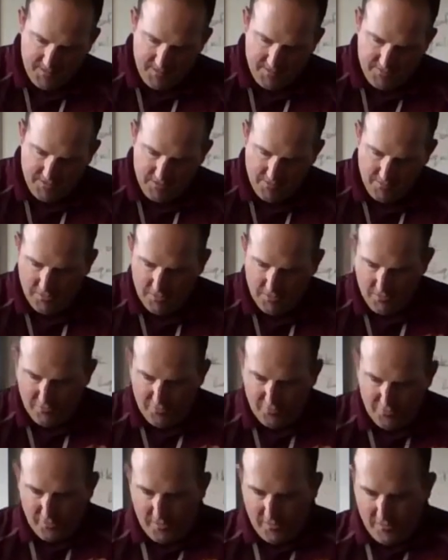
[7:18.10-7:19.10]
So we'll go
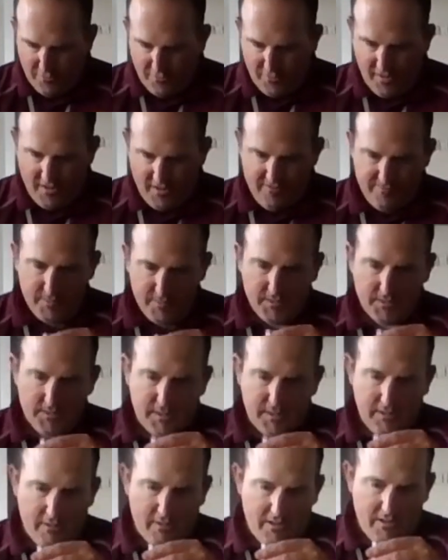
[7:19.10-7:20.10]
for another 5
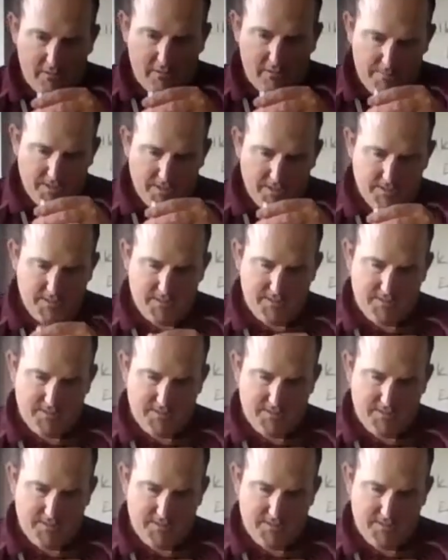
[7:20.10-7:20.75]
milliliter increment.